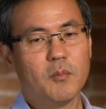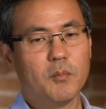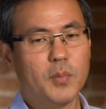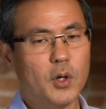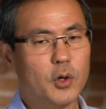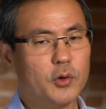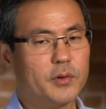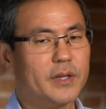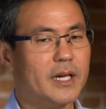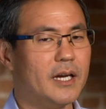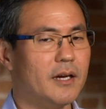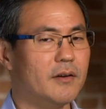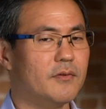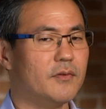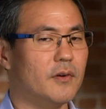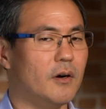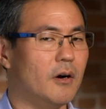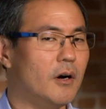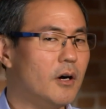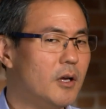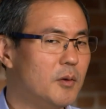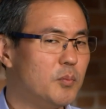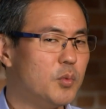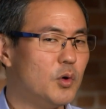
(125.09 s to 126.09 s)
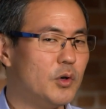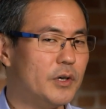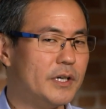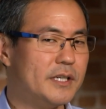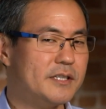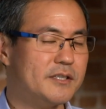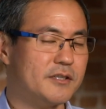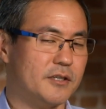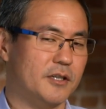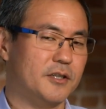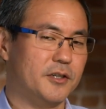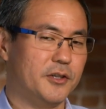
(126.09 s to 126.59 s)
Both have all
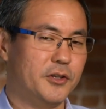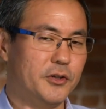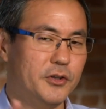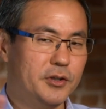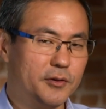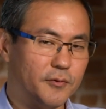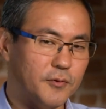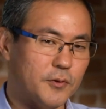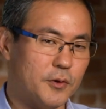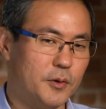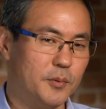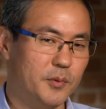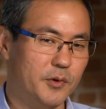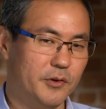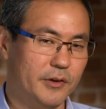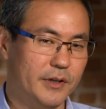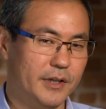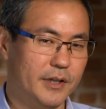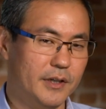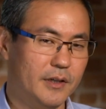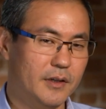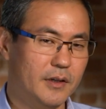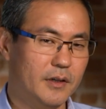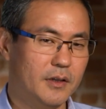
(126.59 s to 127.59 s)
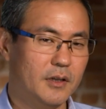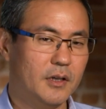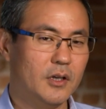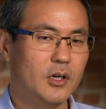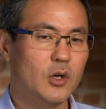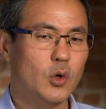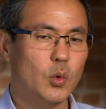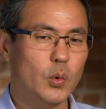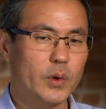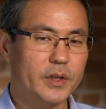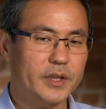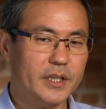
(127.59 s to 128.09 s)
points on a uniform grid,
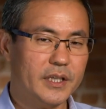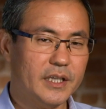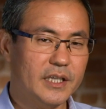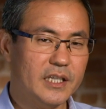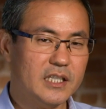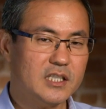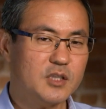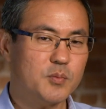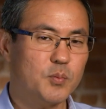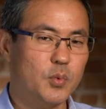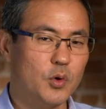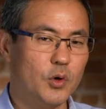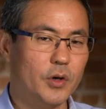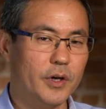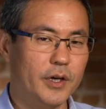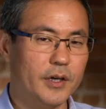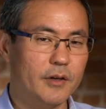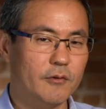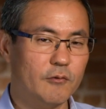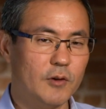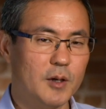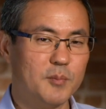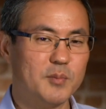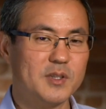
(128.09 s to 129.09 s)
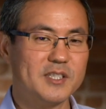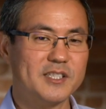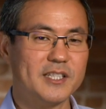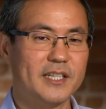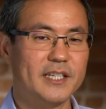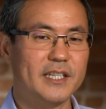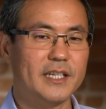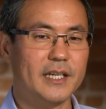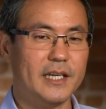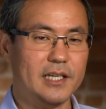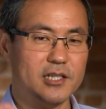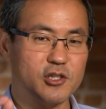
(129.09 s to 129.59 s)
with each point
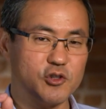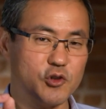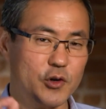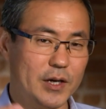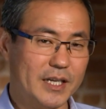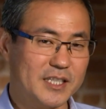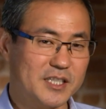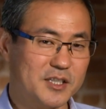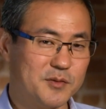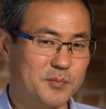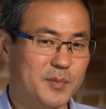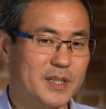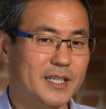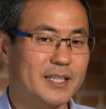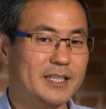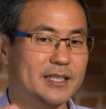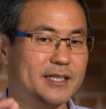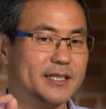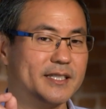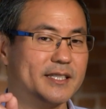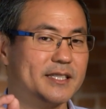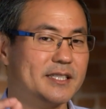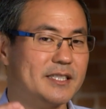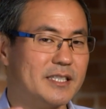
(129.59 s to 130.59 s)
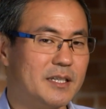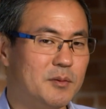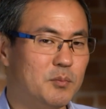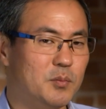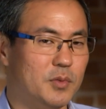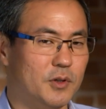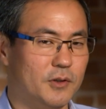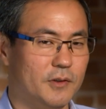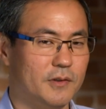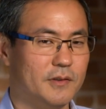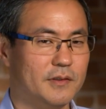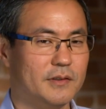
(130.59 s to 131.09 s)
representing a transmitted
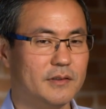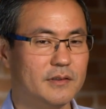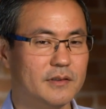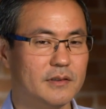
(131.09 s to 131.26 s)
symbol.